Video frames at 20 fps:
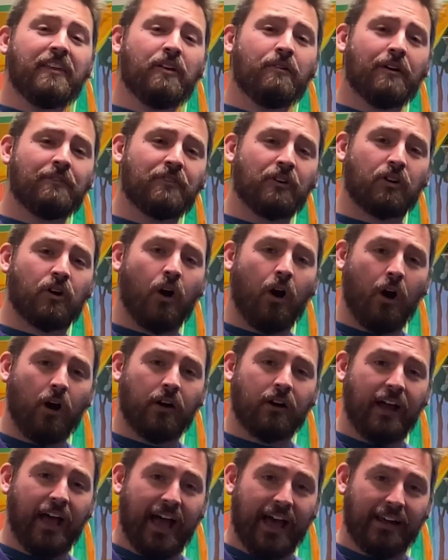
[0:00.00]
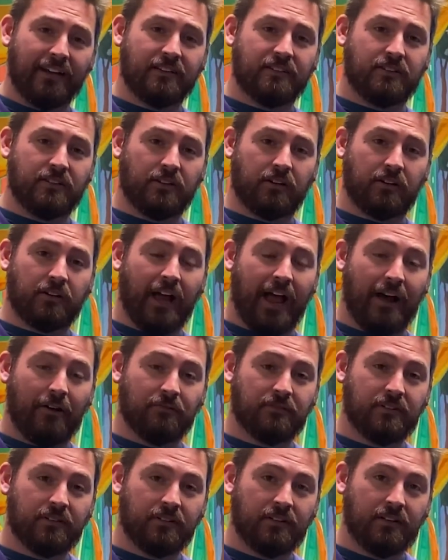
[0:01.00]
that you have your card added to your
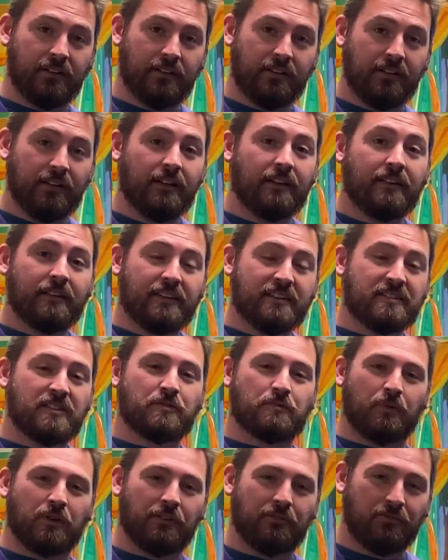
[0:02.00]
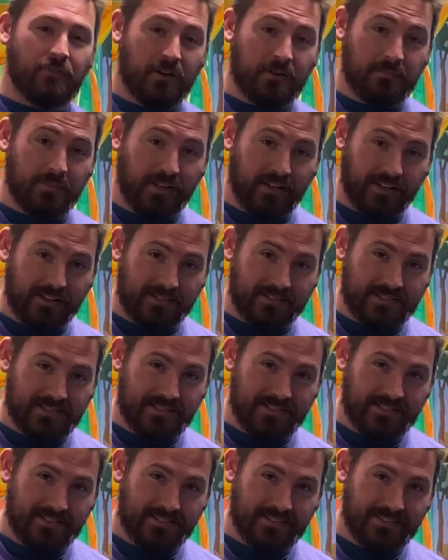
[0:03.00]
account, this is where the fun
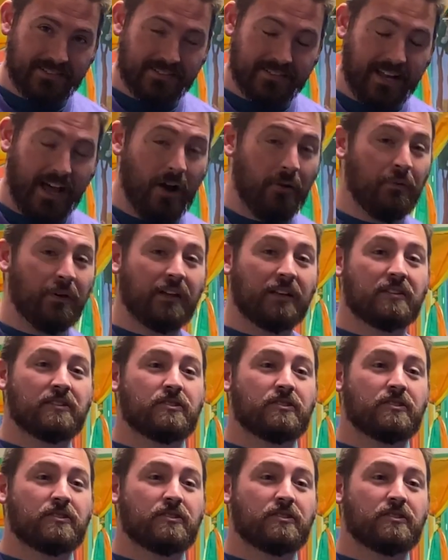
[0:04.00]
begins. Now we can